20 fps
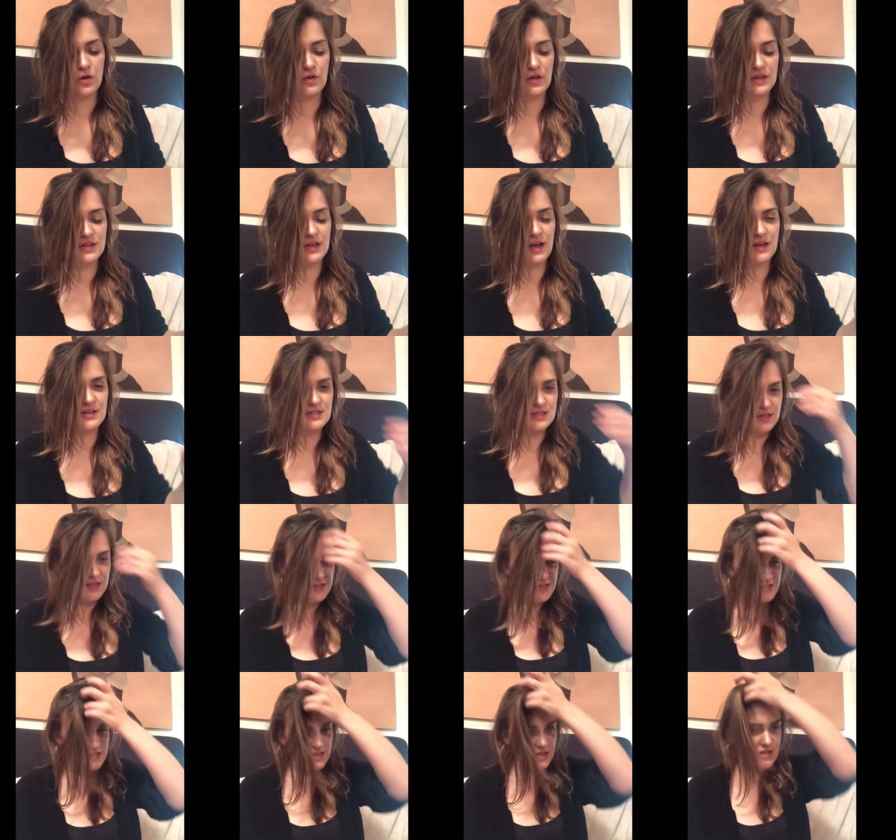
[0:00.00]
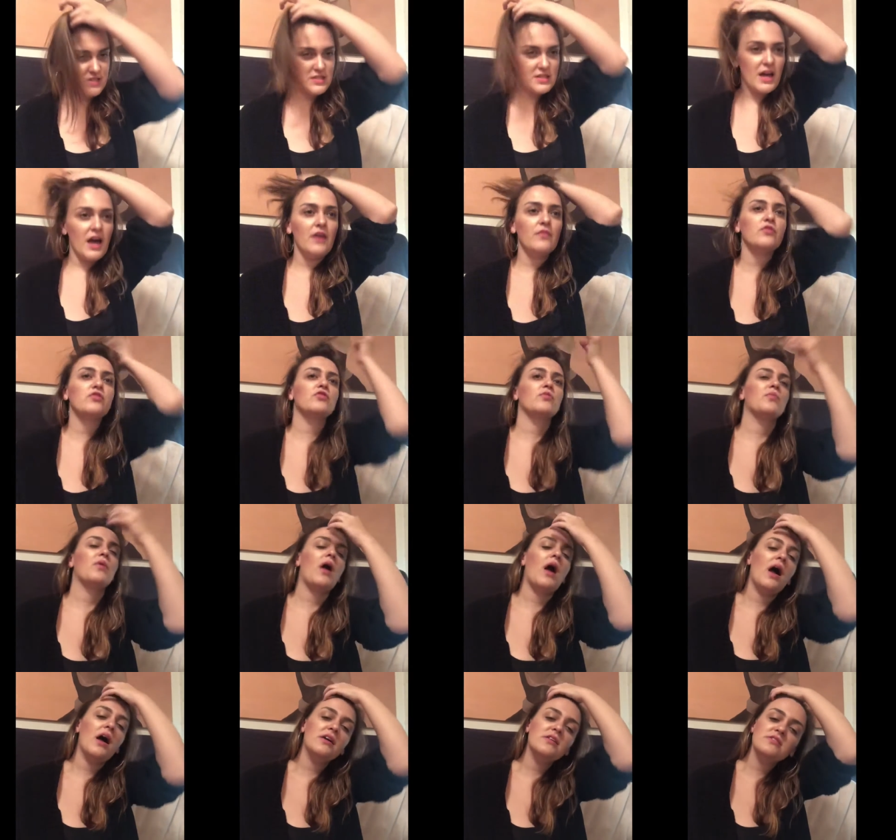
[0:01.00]
like the idea, it's nice to have a
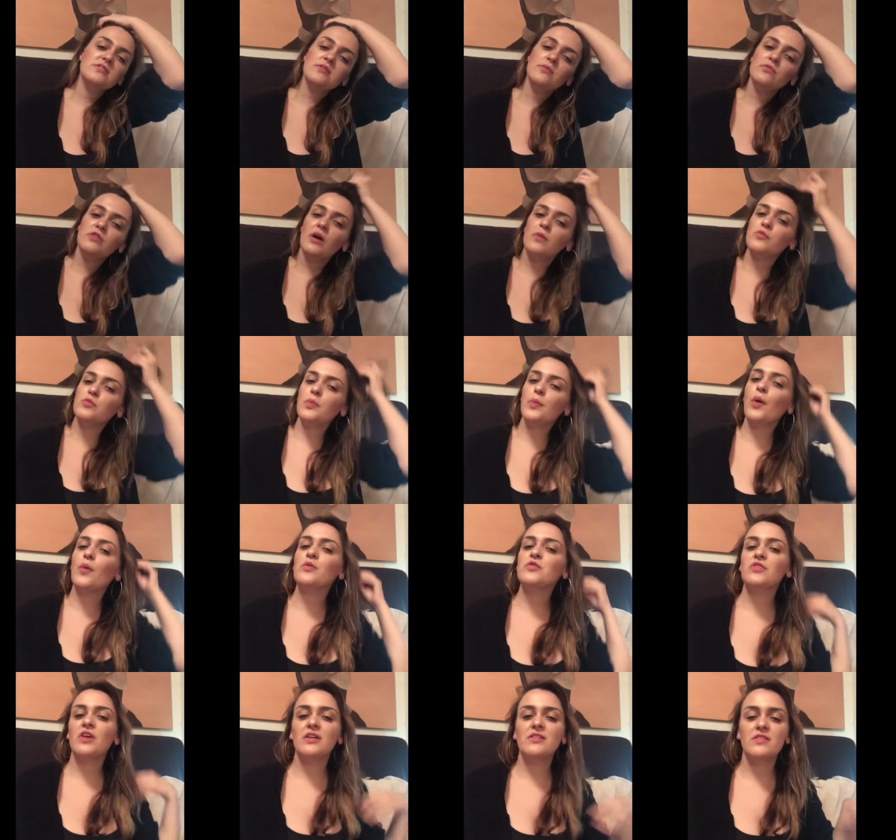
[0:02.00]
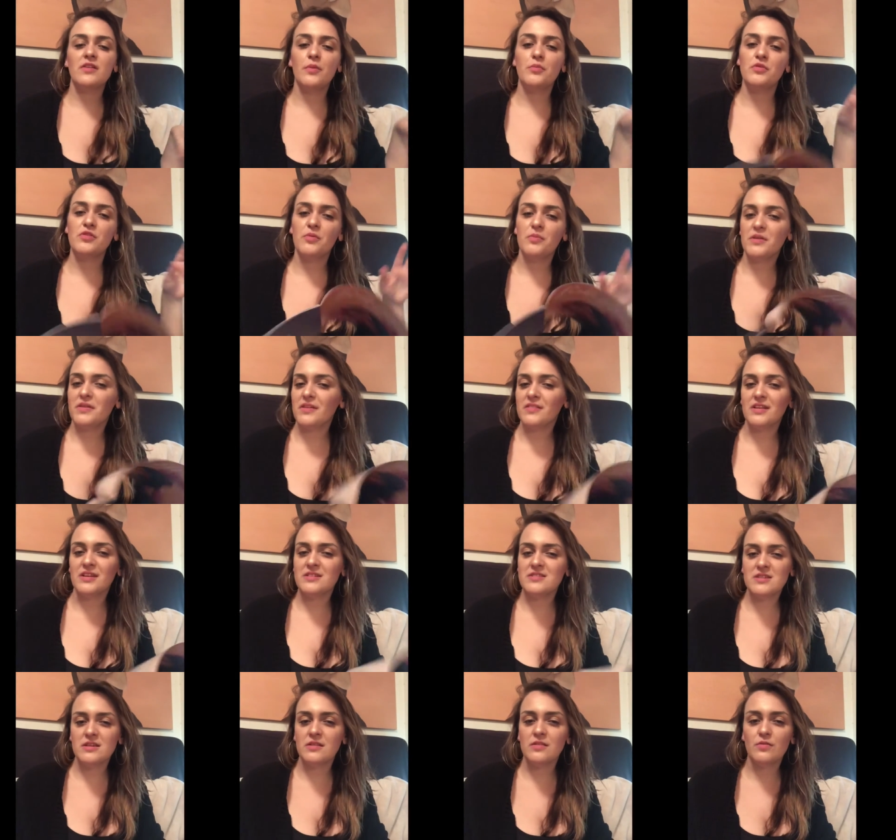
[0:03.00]
surprise, sometimes people always ended up with something that they
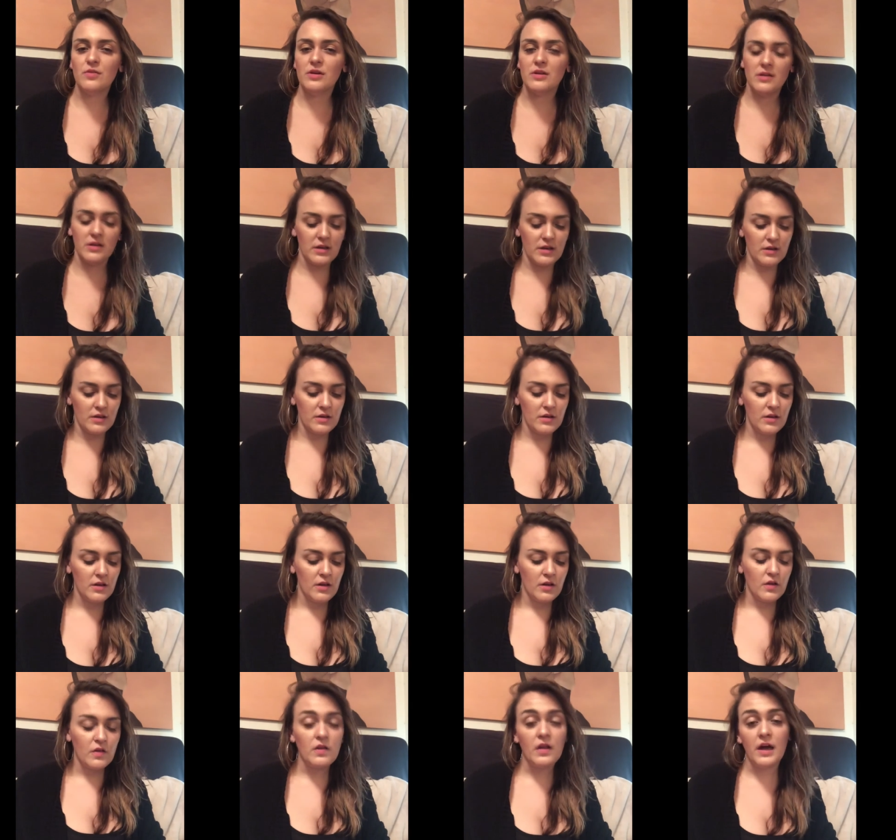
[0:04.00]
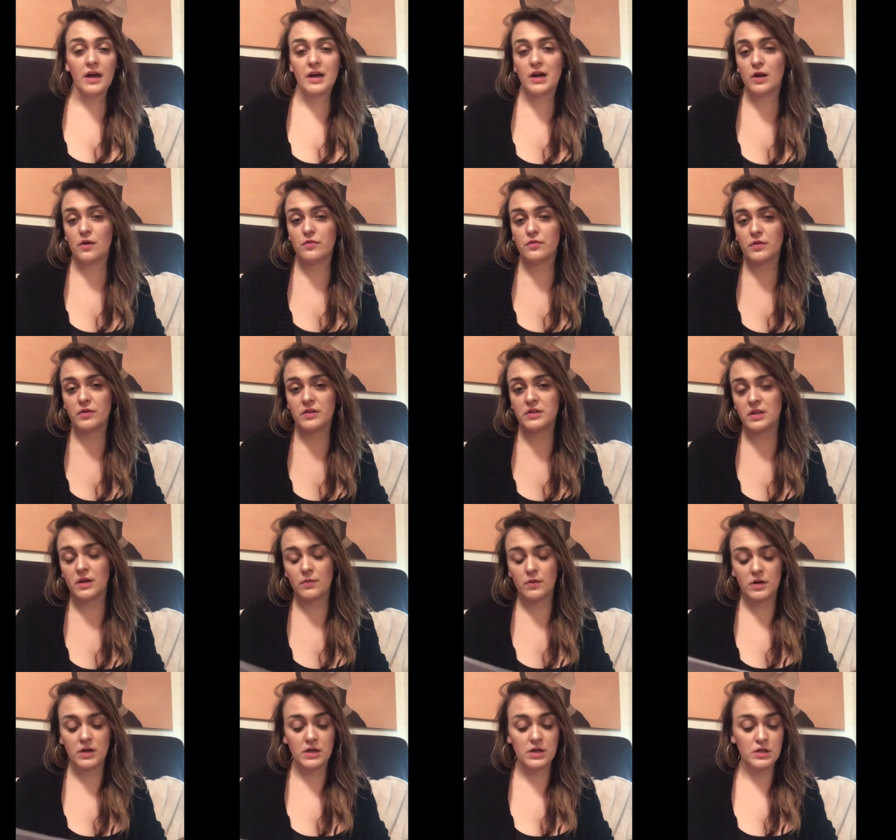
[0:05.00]
didn't really like or feel that they
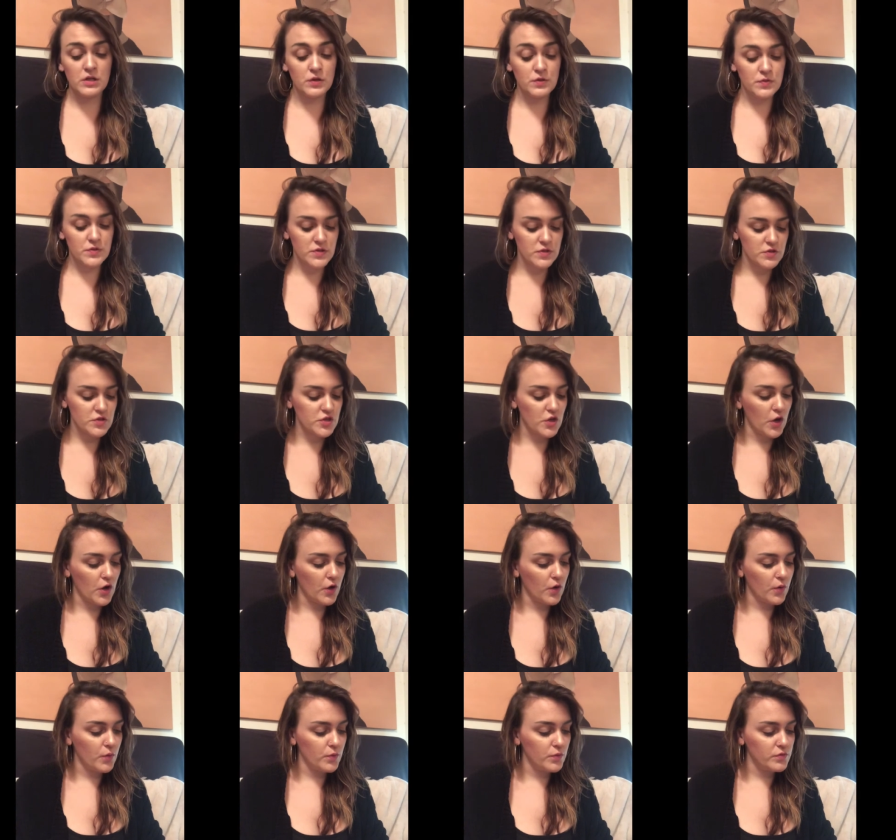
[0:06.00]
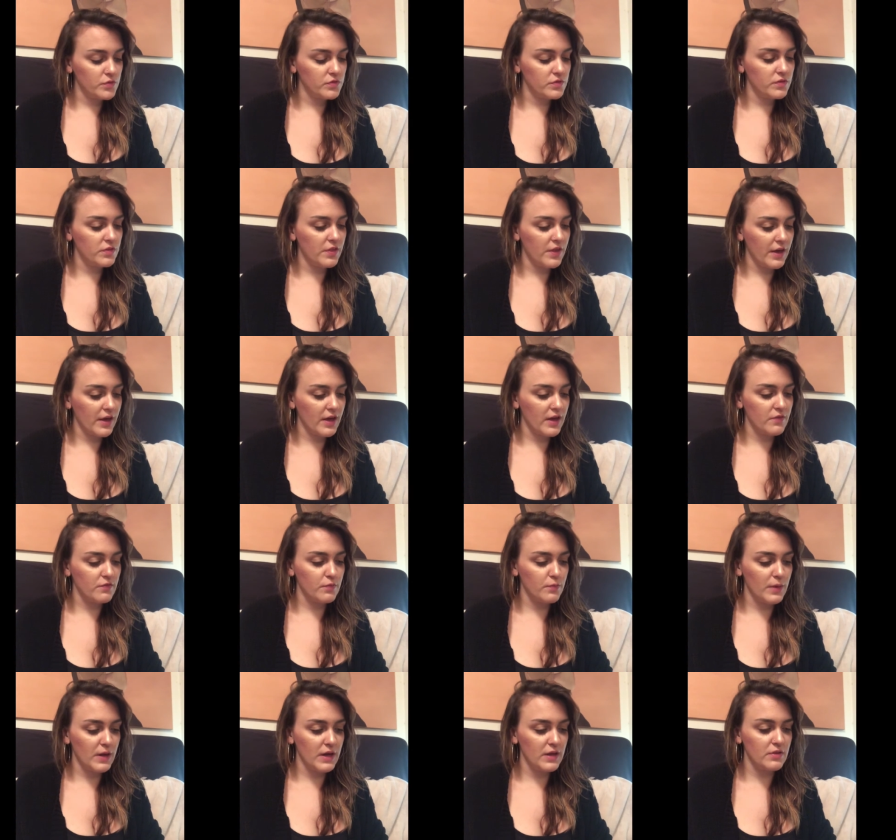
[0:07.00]
were gonna use. So they have
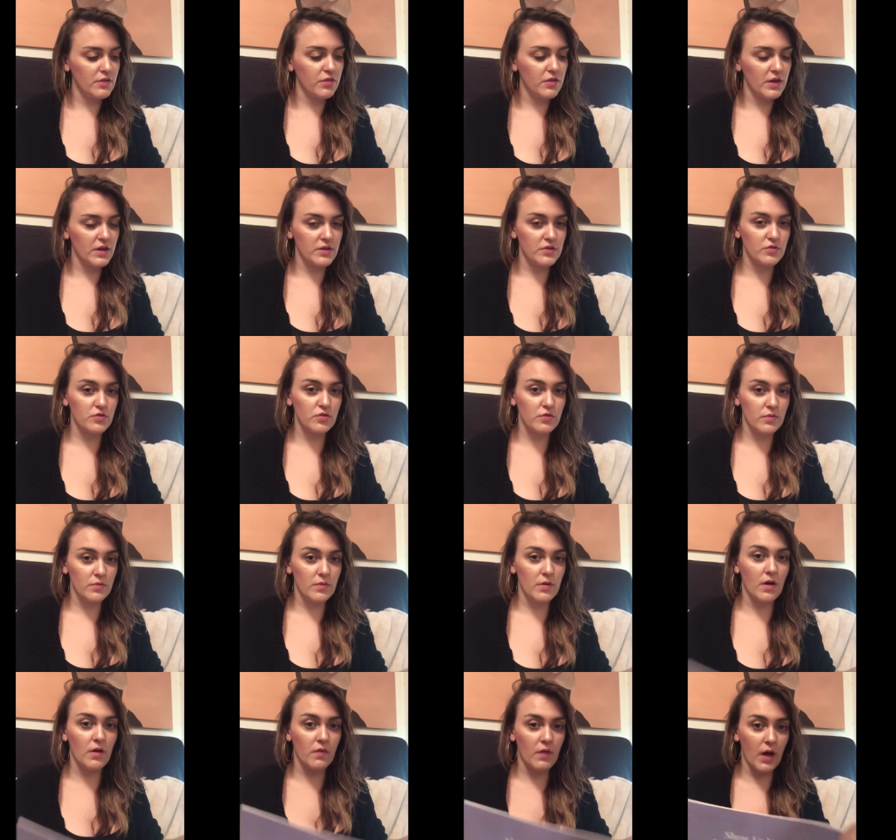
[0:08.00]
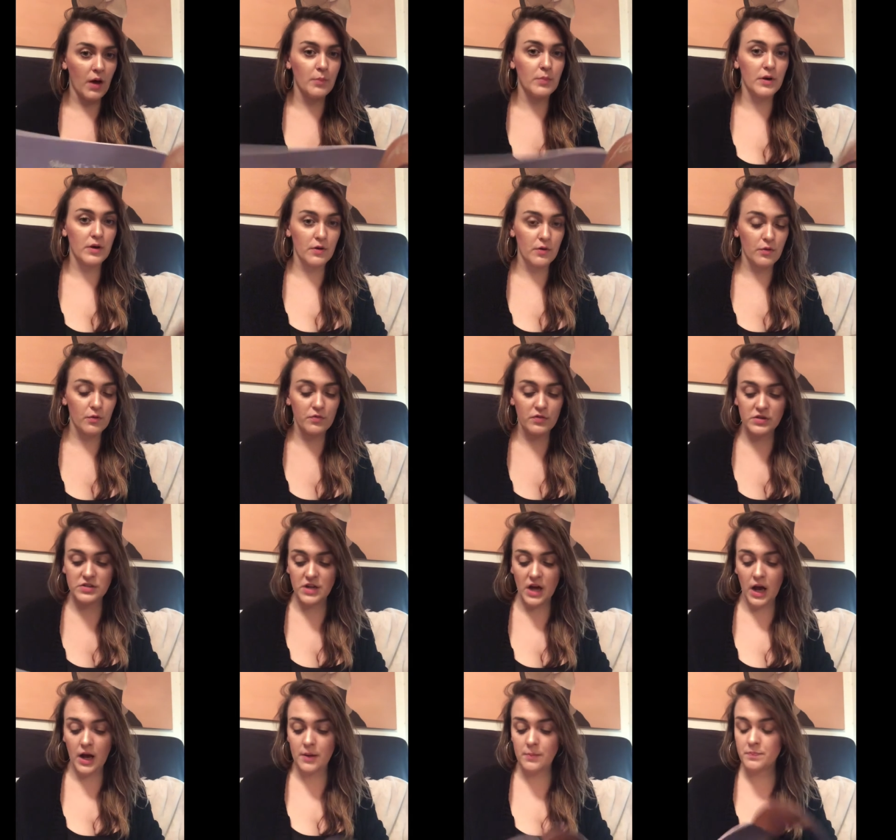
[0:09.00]
made things a lot better over
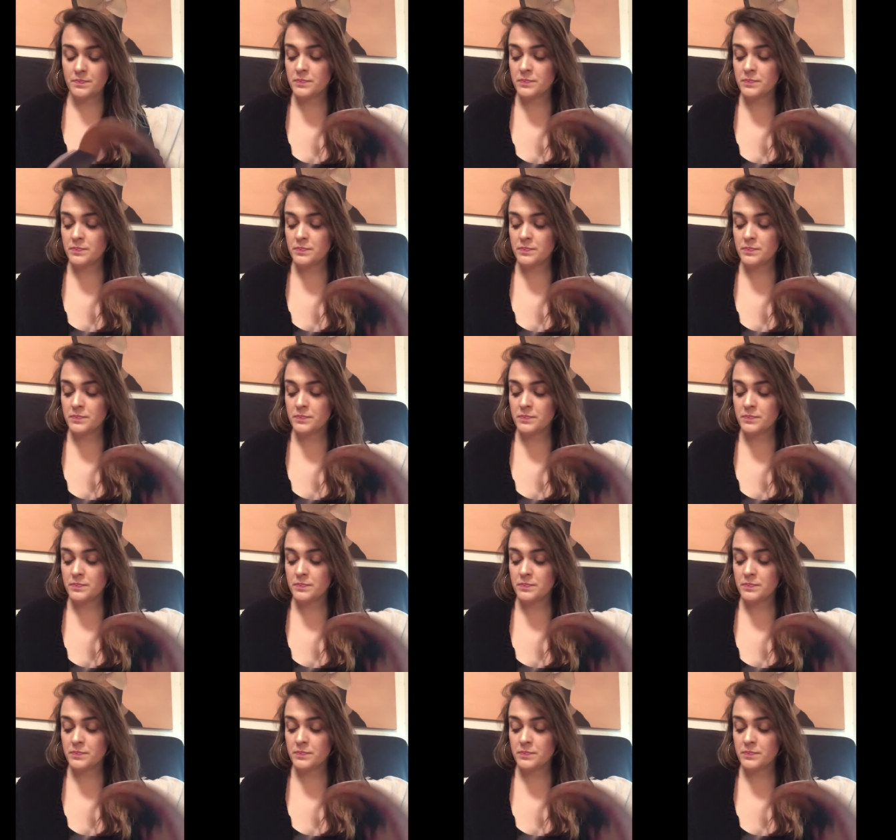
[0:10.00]
time.